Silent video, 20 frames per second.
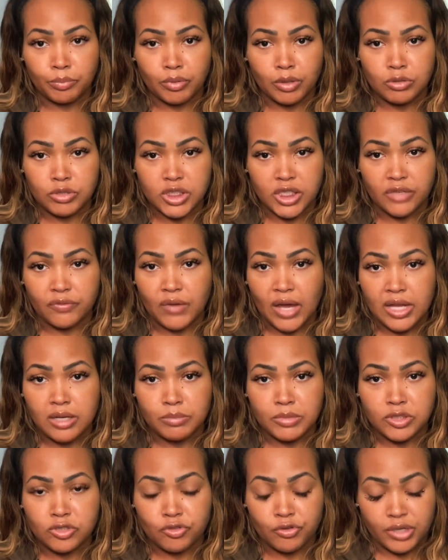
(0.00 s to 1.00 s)
protein
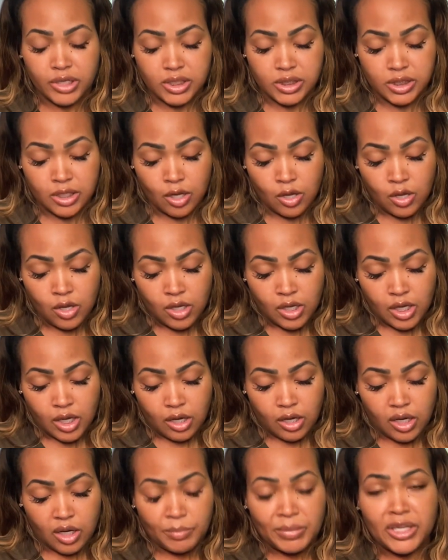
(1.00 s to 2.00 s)
vitamin drinks
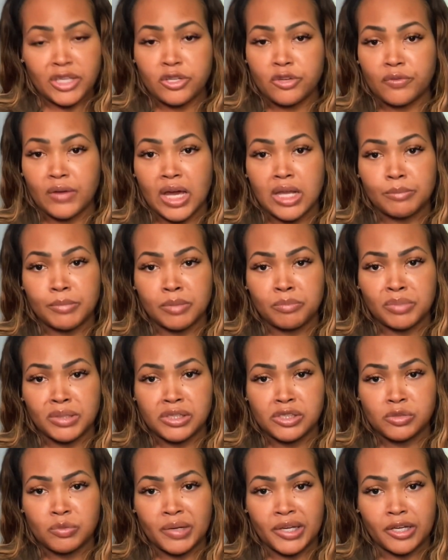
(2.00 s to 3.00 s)
and your vitamin
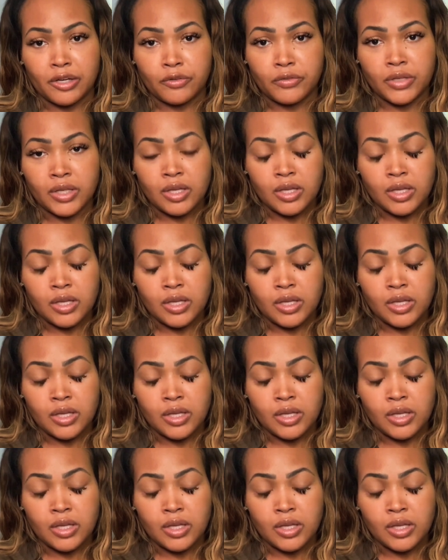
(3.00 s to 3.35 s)
B12.